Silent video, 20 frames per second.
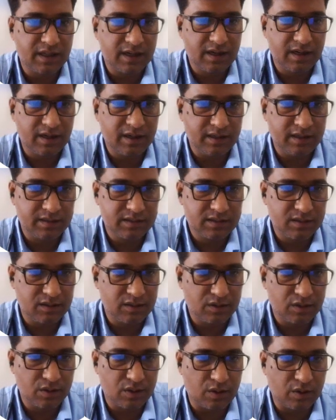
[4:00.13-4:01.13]
current is
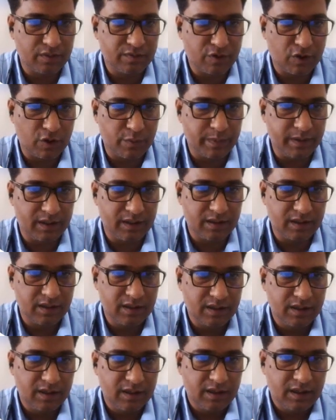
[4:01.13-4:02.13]
drawn from it.
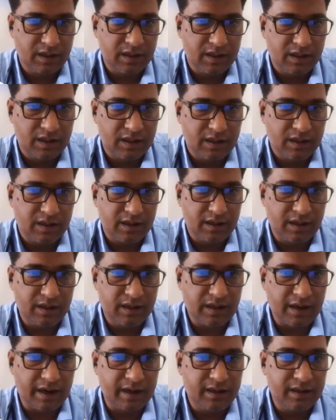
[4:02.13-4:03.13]

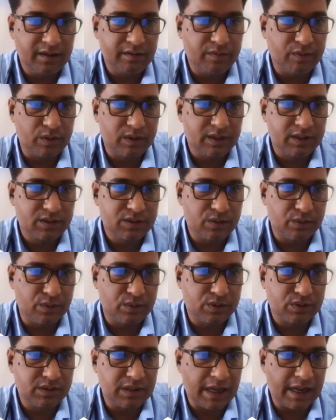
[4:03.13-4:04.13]
An ideal voltage
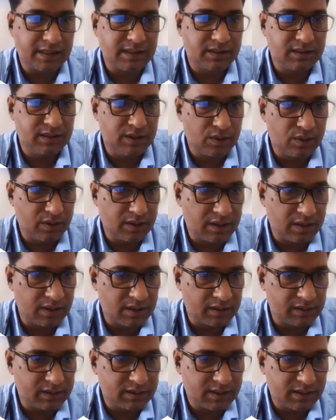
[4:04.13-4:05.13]
source has a zero internal
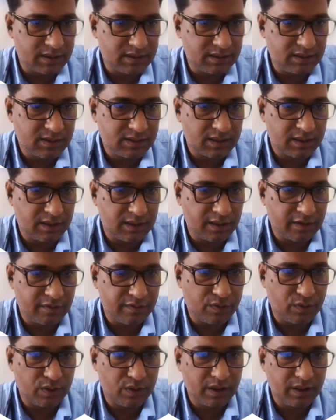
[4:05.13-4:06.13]
resistance,
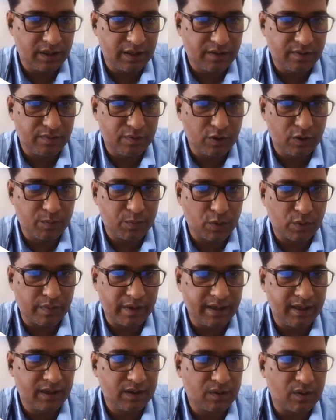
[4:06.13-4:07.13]
therefore, it would
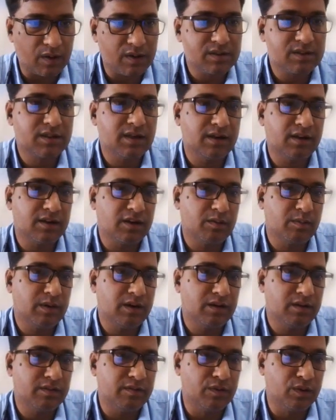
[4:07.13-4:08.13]
provide constant
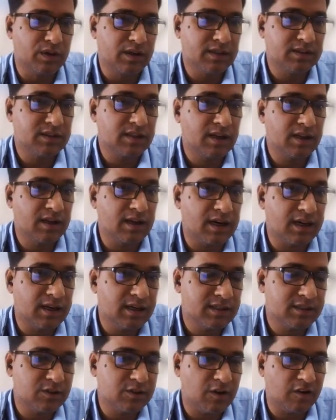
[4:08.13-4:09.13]
terminal voltage
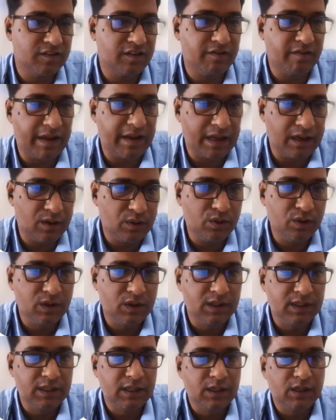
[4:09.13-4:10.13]
regardless of the value
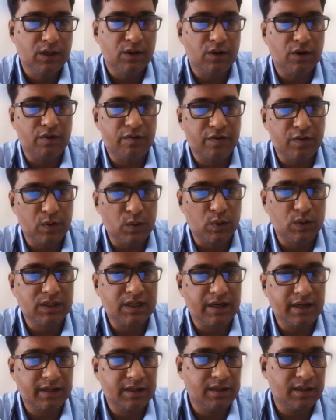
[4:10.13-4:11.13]
of load
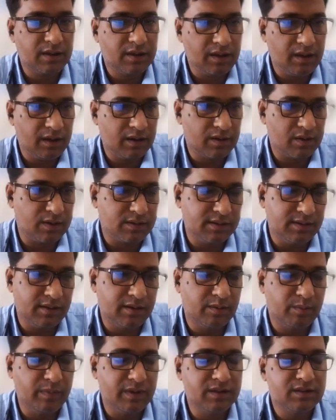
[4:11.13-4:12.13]
connected across
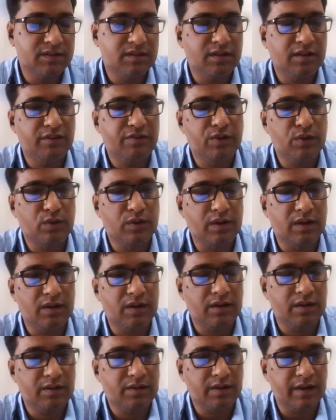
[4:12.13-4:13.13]
it. Means if you
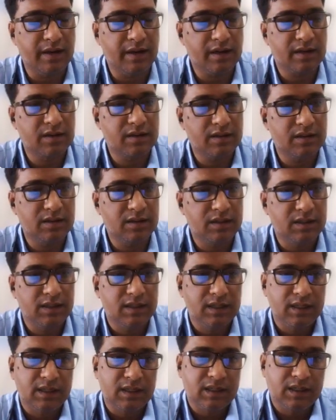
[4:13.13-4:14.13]
connect a
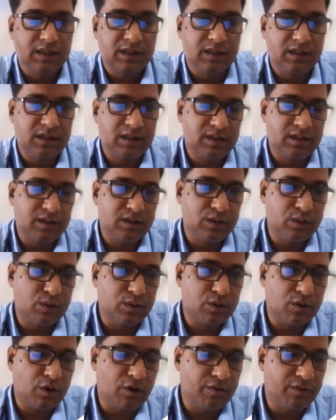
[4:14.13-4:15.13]
load